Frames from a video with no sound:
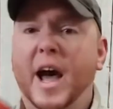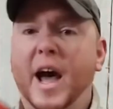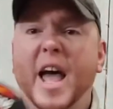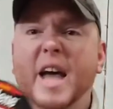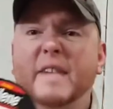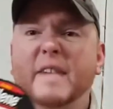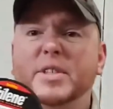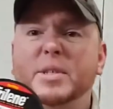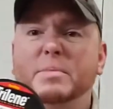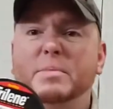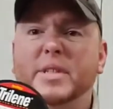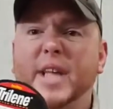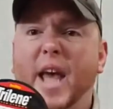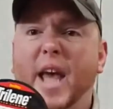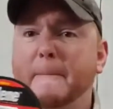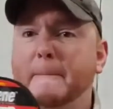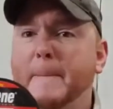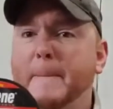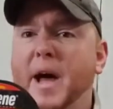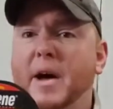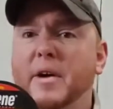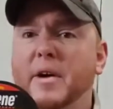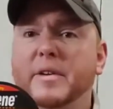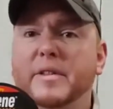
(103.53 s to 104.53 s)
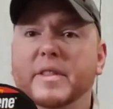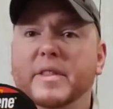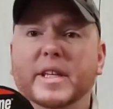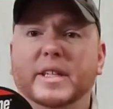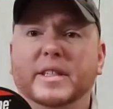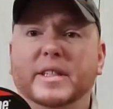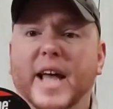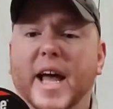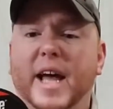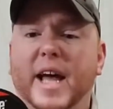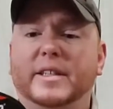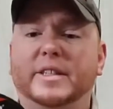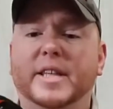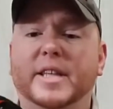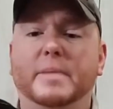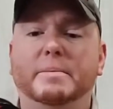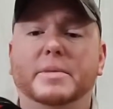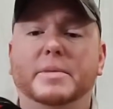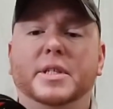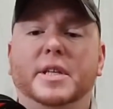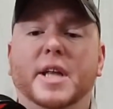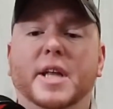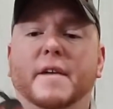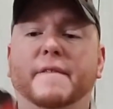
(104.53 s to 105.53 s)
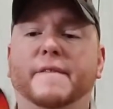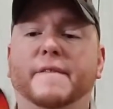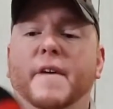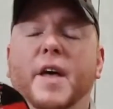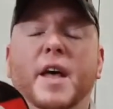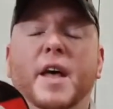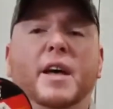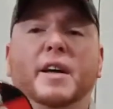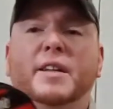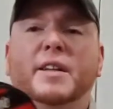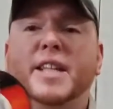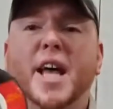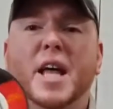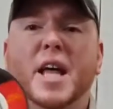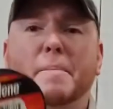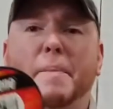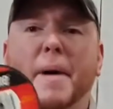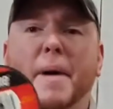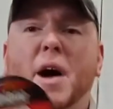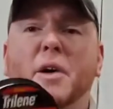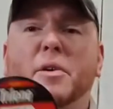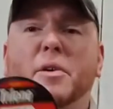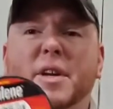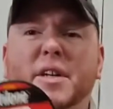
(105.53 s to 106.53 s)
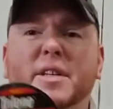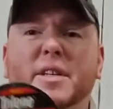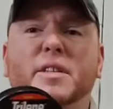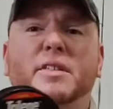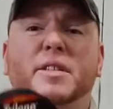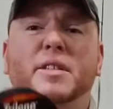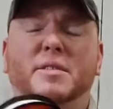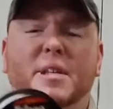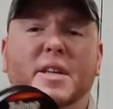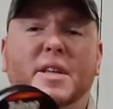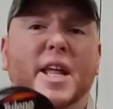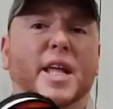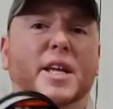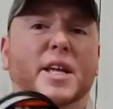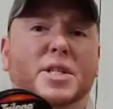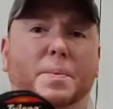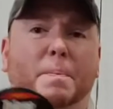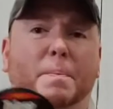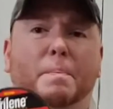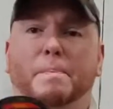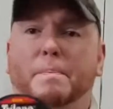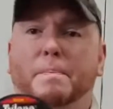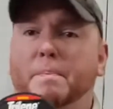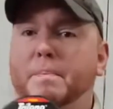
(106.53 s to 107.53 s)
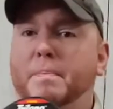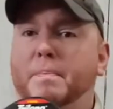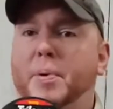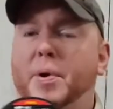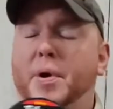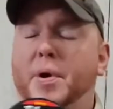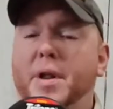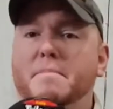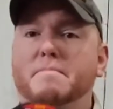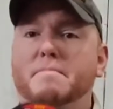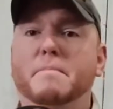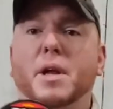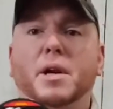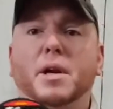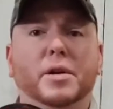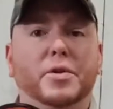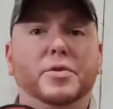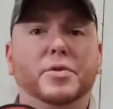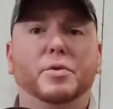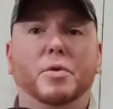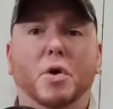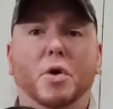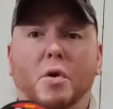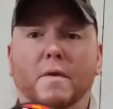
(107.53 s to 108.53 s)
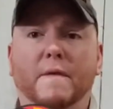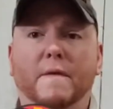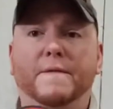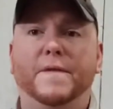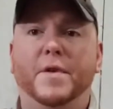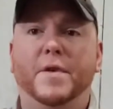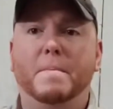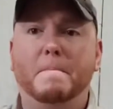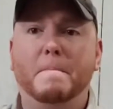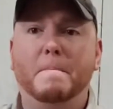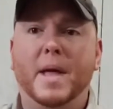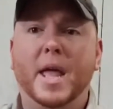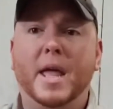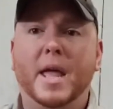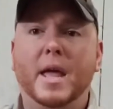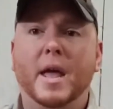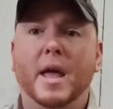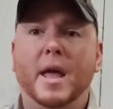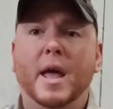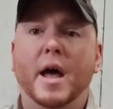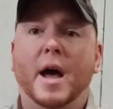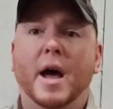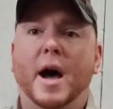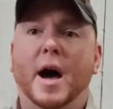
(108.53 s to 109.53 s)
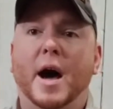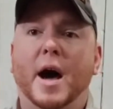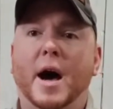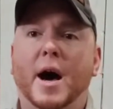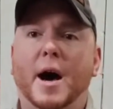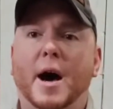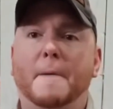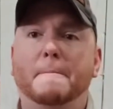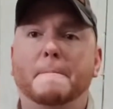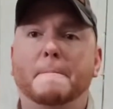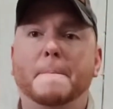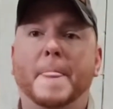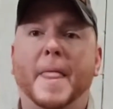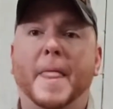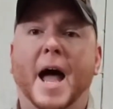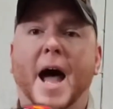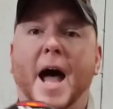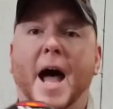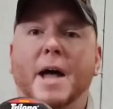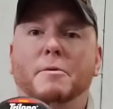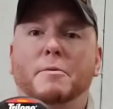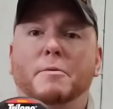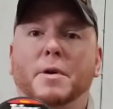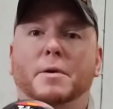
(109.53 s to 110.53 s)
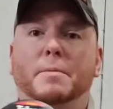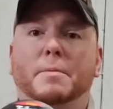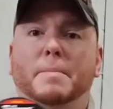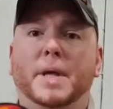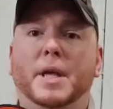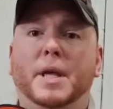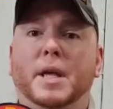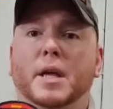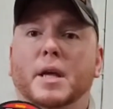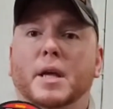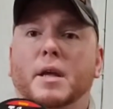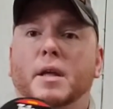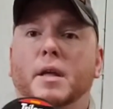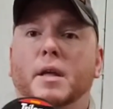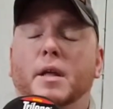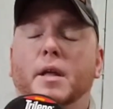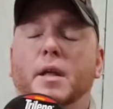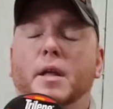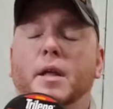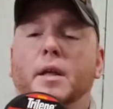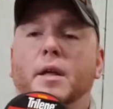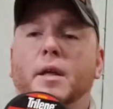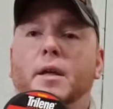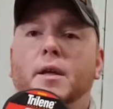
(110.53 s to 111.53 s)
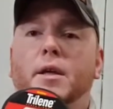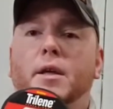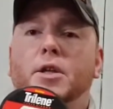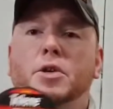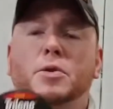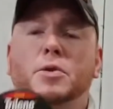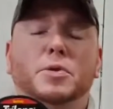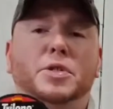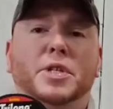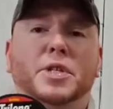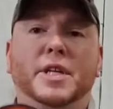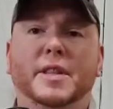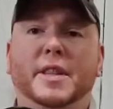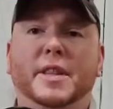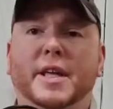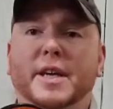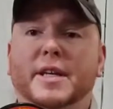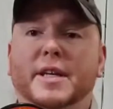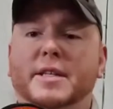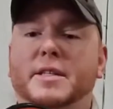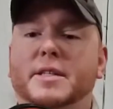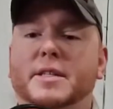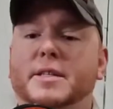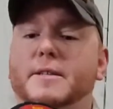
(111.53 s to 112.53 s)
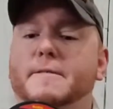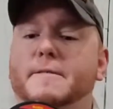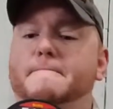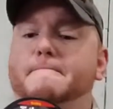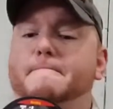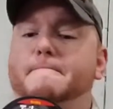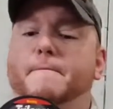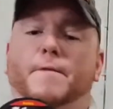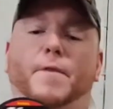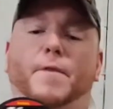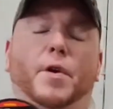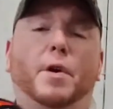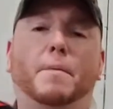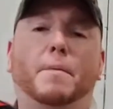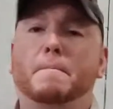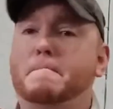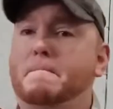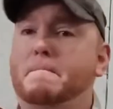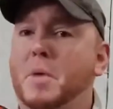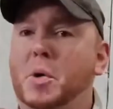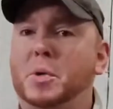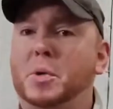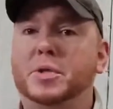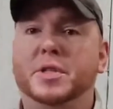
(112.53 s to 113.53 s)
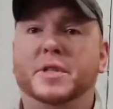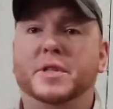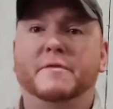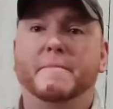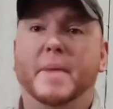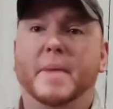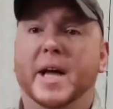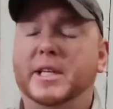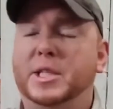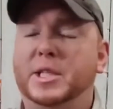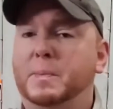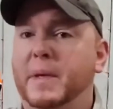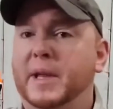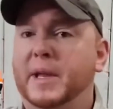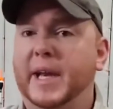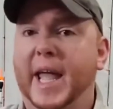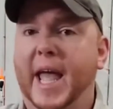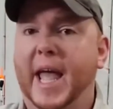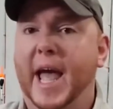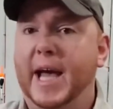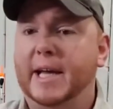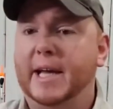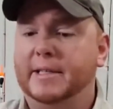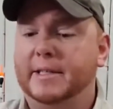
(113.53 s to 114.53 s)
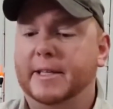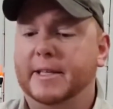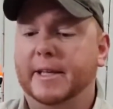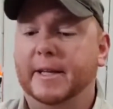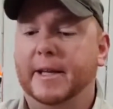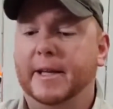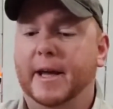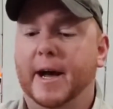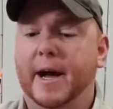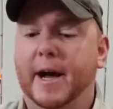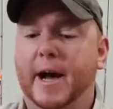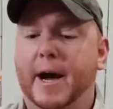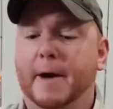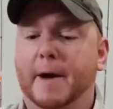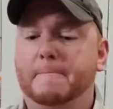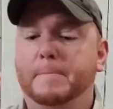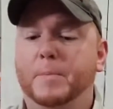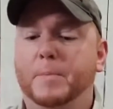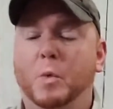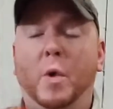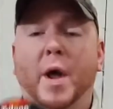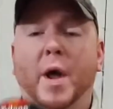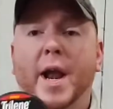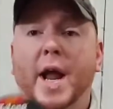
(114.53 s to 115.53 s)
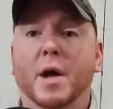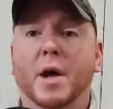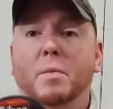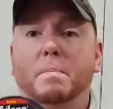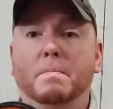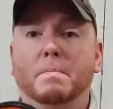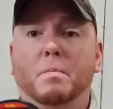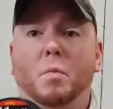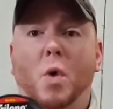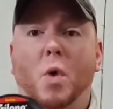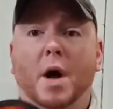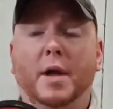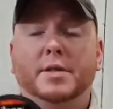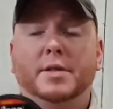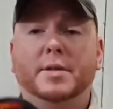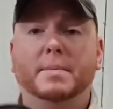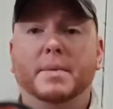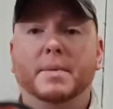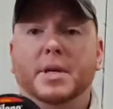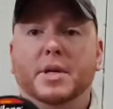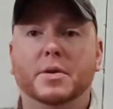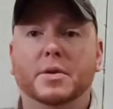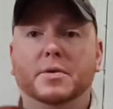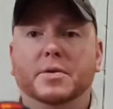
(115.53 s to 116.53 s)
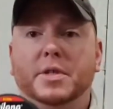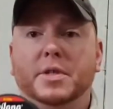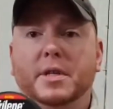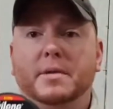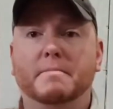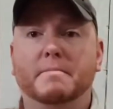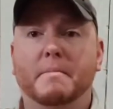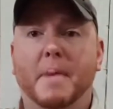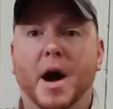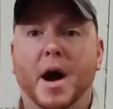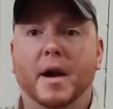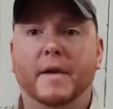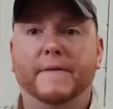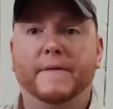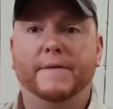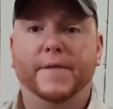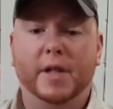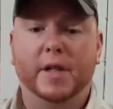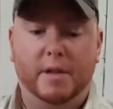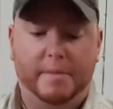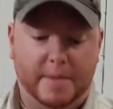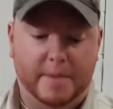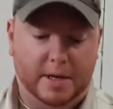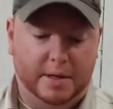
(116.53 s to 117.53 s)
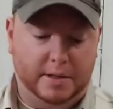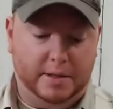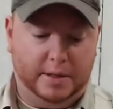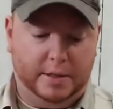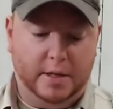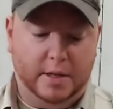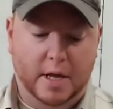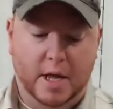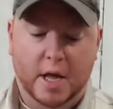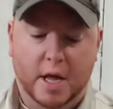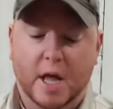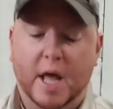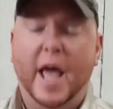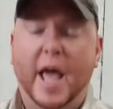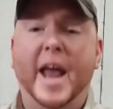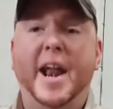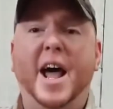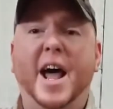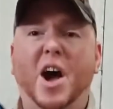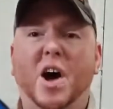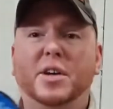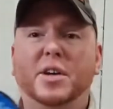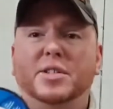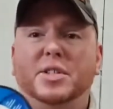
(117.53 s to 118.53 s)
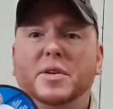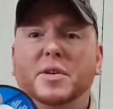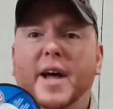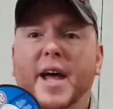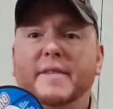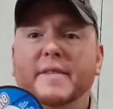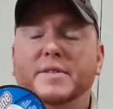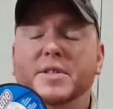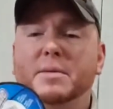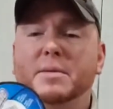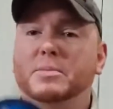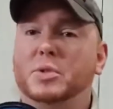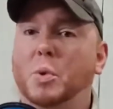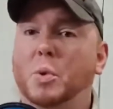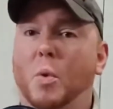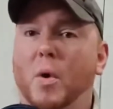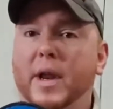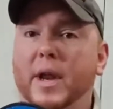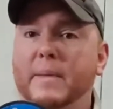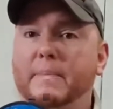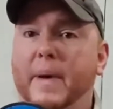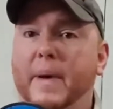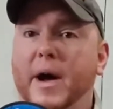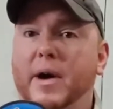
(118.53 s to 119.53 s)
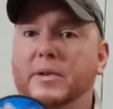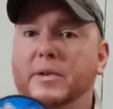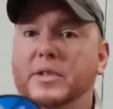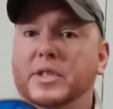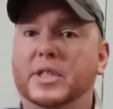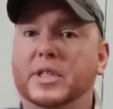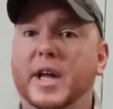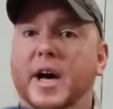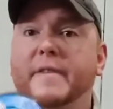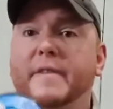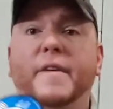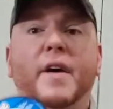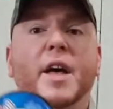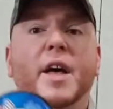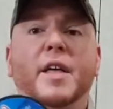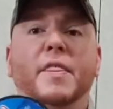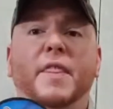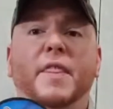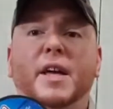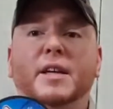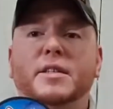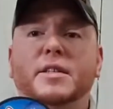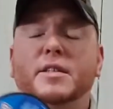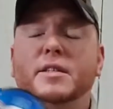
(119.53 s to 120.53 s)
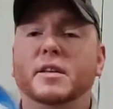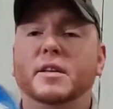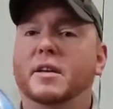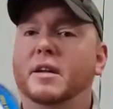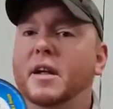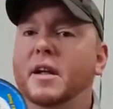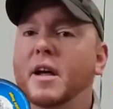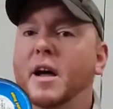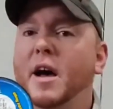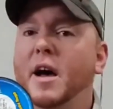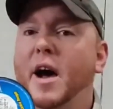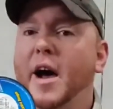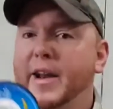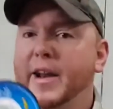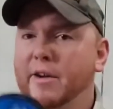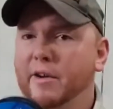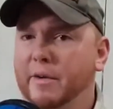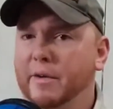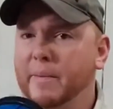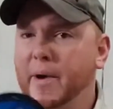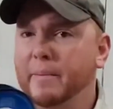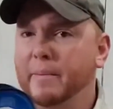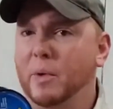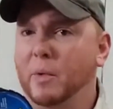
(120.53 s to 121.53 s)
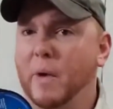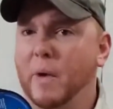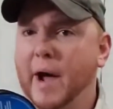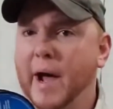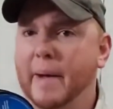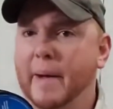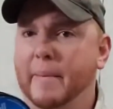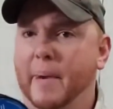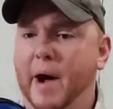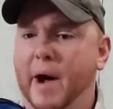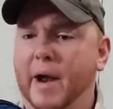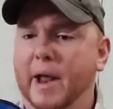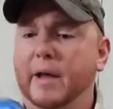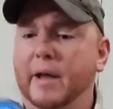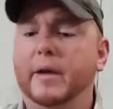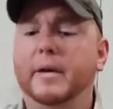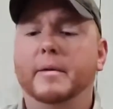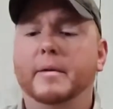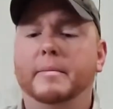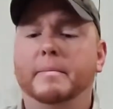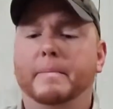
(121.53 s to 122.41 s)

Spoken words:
I have some 10-pound of the exact same stuff. 10-pound is pretty middle of the road for me. I will be using this for most of my spin casting when I want to be using monofilament. And I also have some 20-pound stuff. This, I don't remember why I bought it,